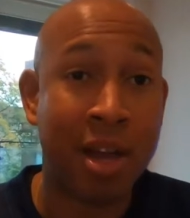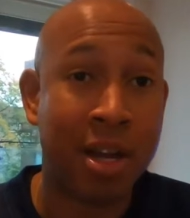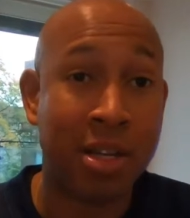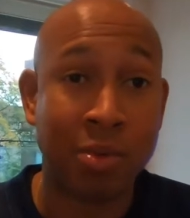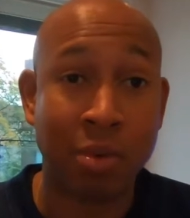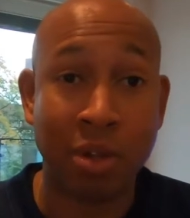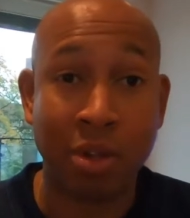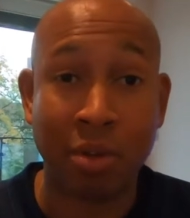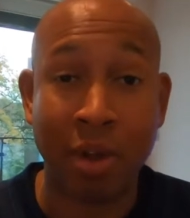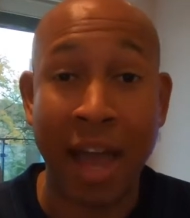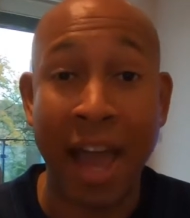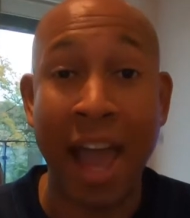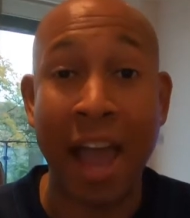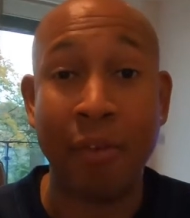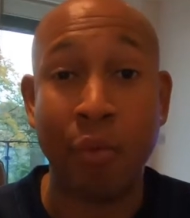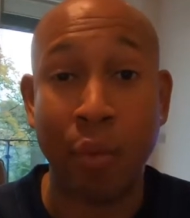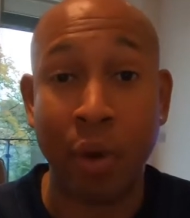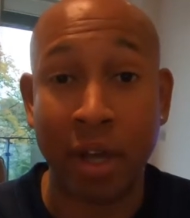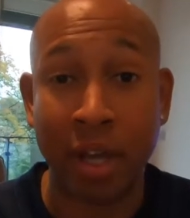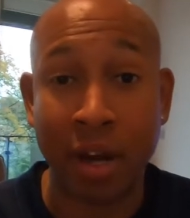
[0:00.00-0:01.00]
honest with you,
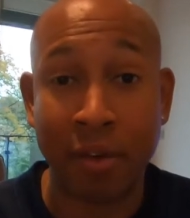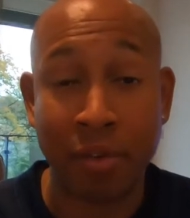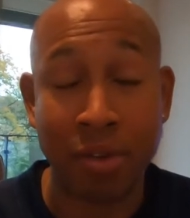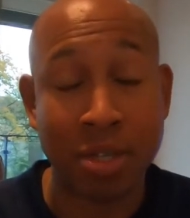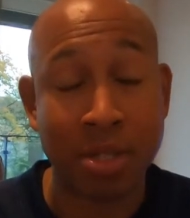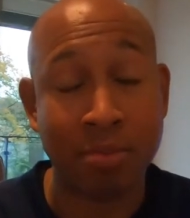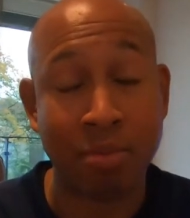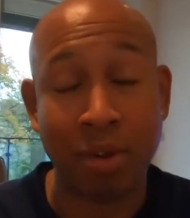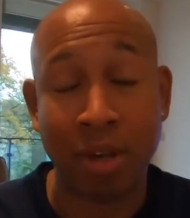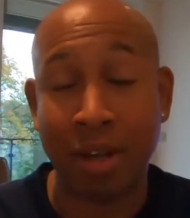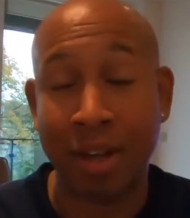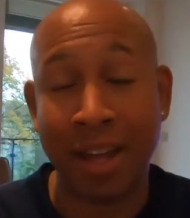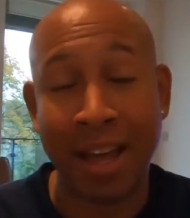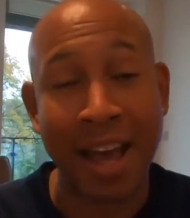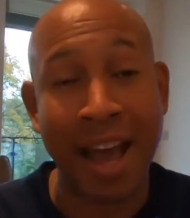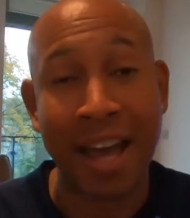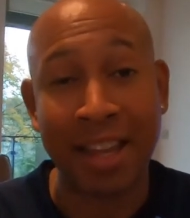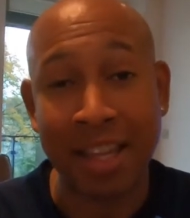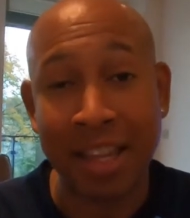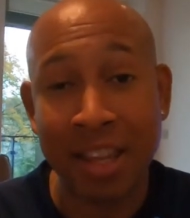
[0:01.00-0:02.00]
halfway cover the spread.
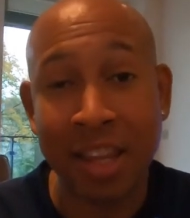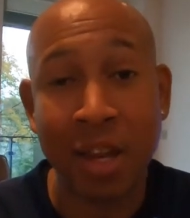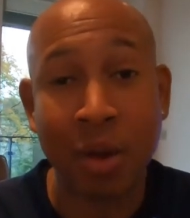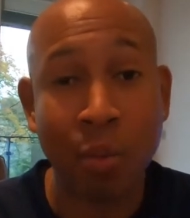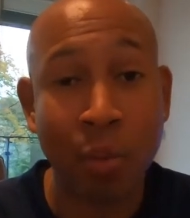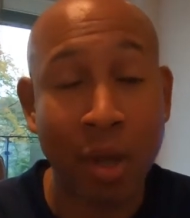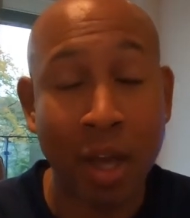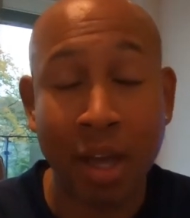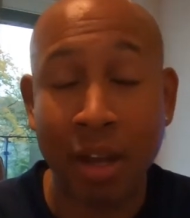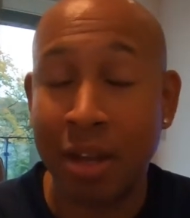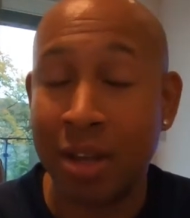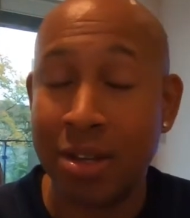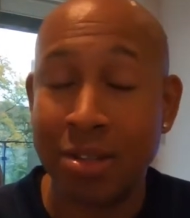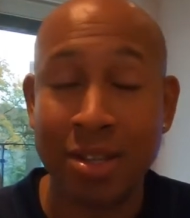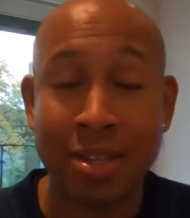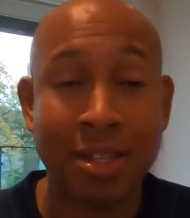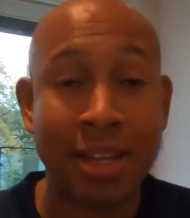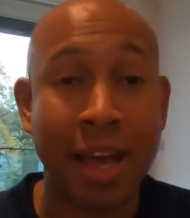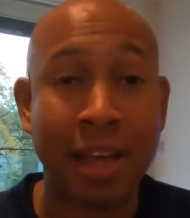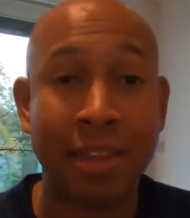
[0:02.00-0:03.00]
I think that they win,
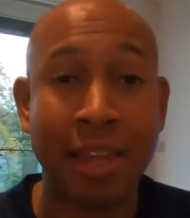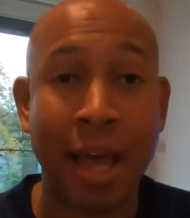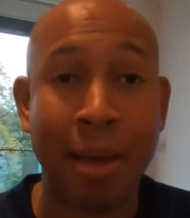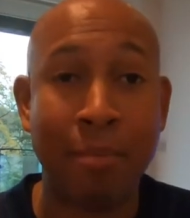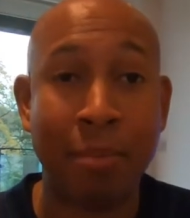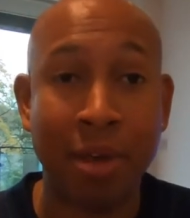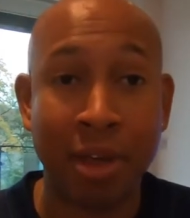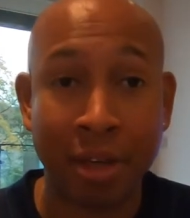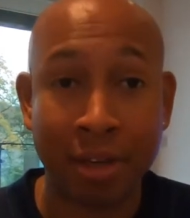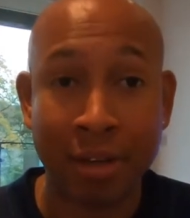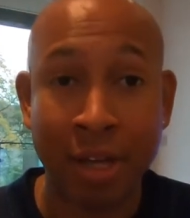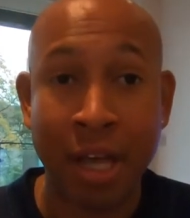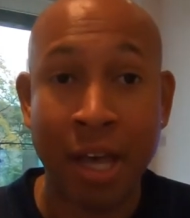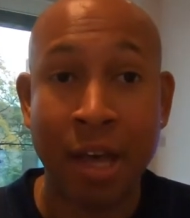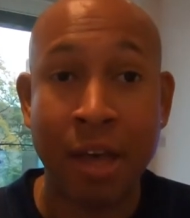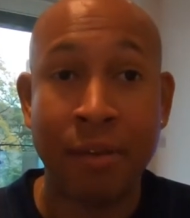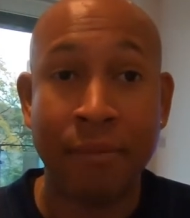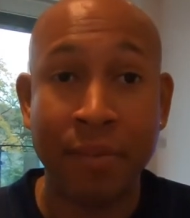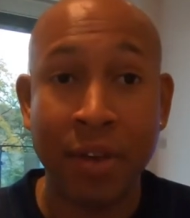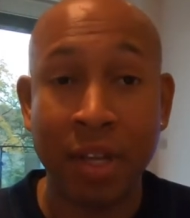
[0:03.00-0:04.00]
just not that big.
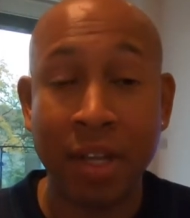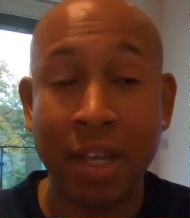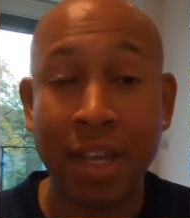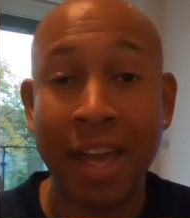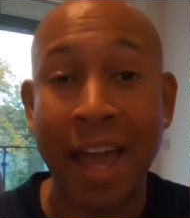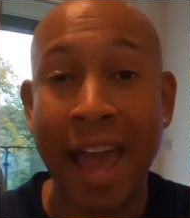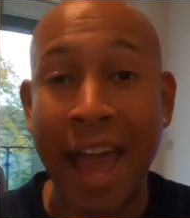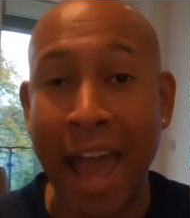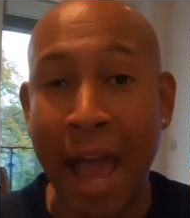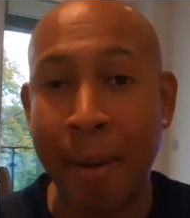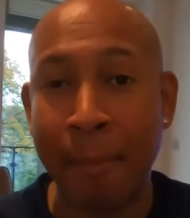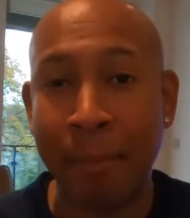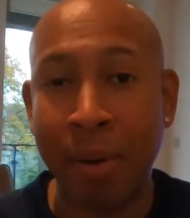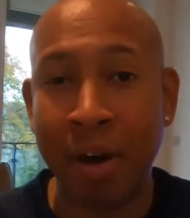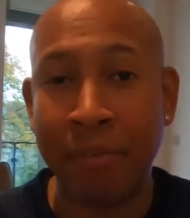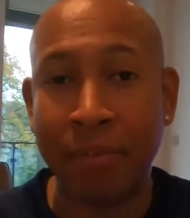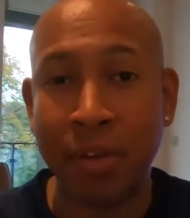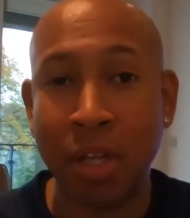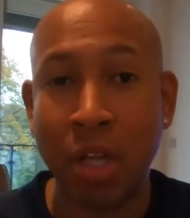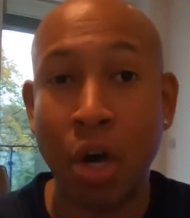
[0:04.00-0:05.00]
Philly at
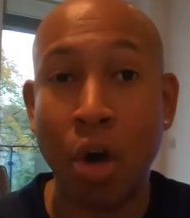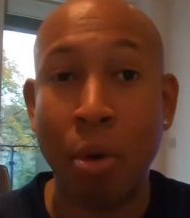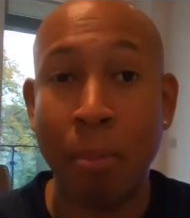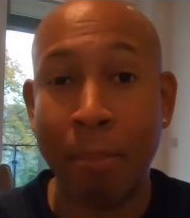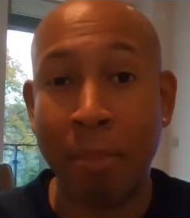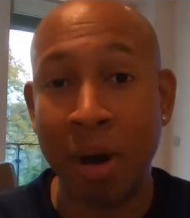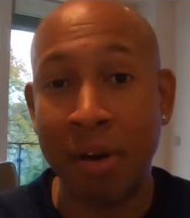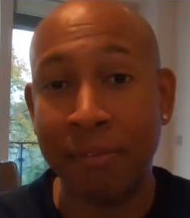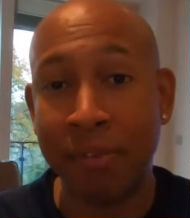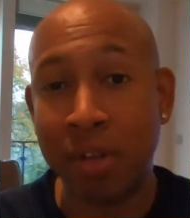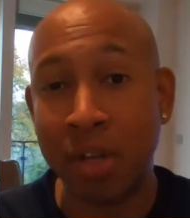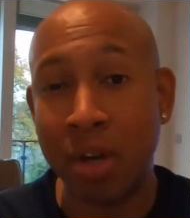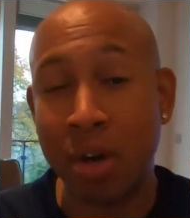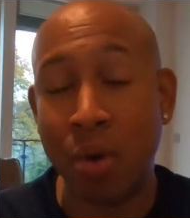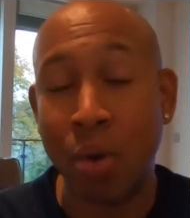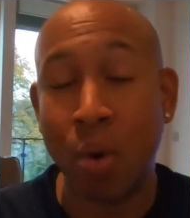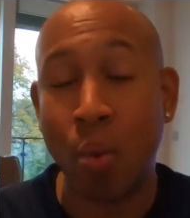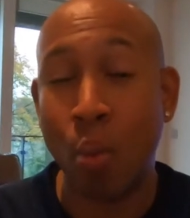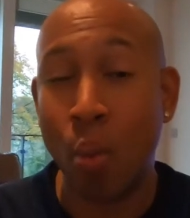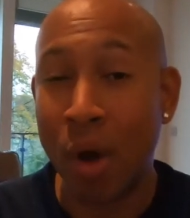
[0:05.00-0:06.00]
Buffalo.
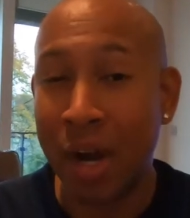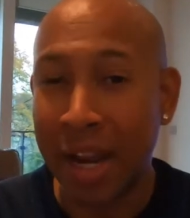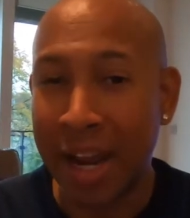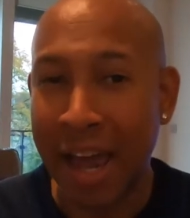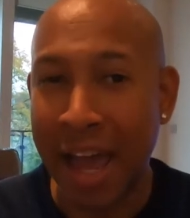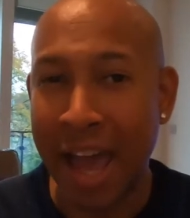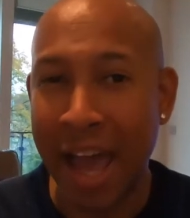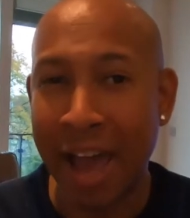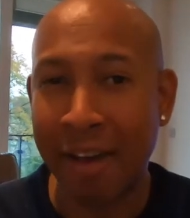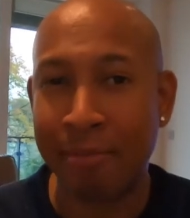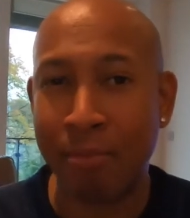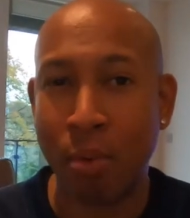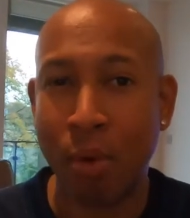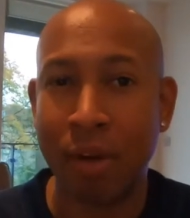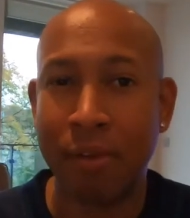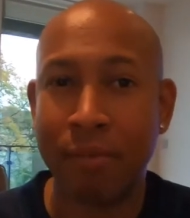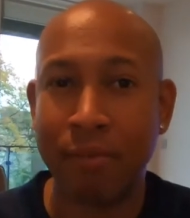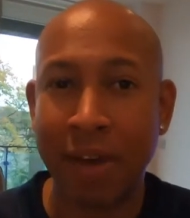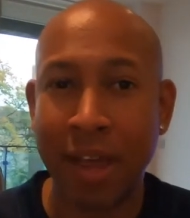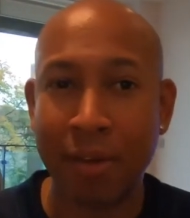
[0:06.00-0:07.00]
Buffalo,
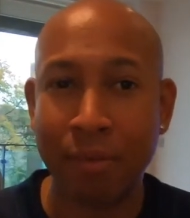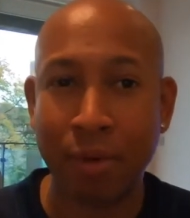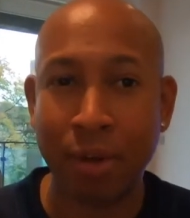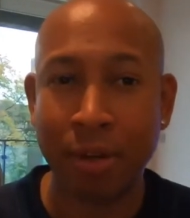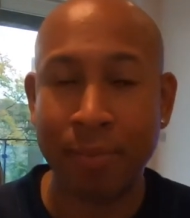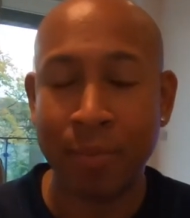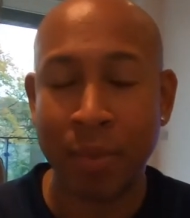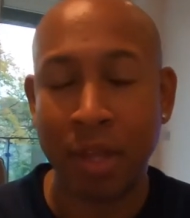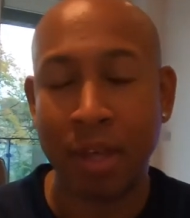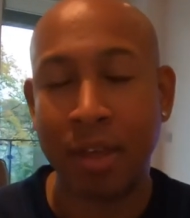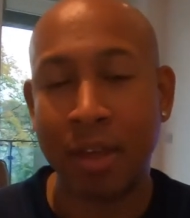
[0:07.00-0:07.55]
1.5-point favorite.